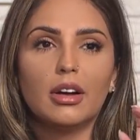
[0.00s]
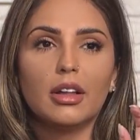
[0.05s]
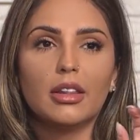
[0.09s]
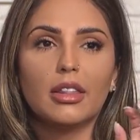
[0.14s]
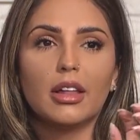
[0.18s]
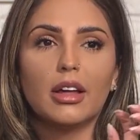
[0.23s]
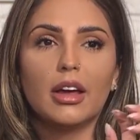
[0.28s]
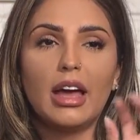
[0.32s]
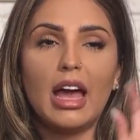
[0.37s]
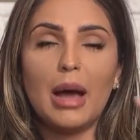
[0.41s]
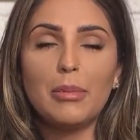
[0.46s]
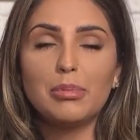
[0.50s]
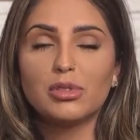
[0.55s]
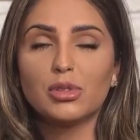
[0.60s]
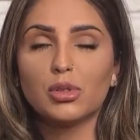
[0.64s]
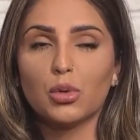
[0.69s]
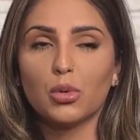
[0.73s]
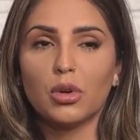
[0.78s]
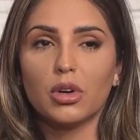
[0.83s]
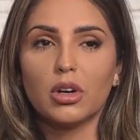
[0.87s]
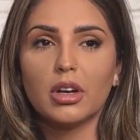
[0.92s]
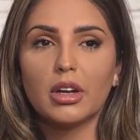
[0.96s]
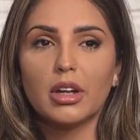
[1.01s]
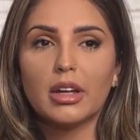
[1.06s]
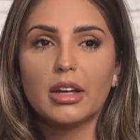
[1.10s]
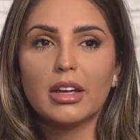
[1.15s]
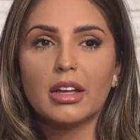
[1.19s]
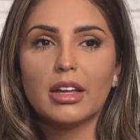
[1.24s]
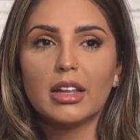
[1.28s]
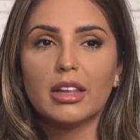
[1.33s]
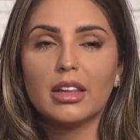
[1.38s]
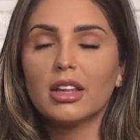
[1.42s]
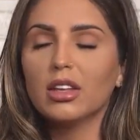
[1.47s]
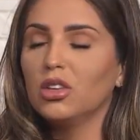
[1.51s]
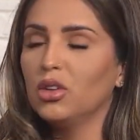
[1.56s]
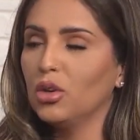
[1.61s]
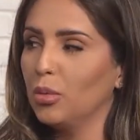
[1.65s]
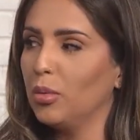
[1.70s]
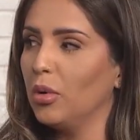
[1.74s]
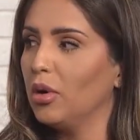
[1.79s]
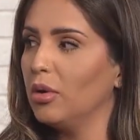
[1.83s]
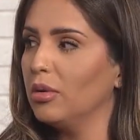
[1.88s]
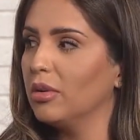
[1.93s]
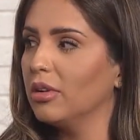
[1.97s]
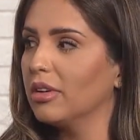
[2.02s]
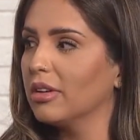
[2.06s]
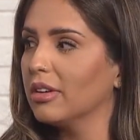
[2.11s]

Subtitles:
the app store, Yubo,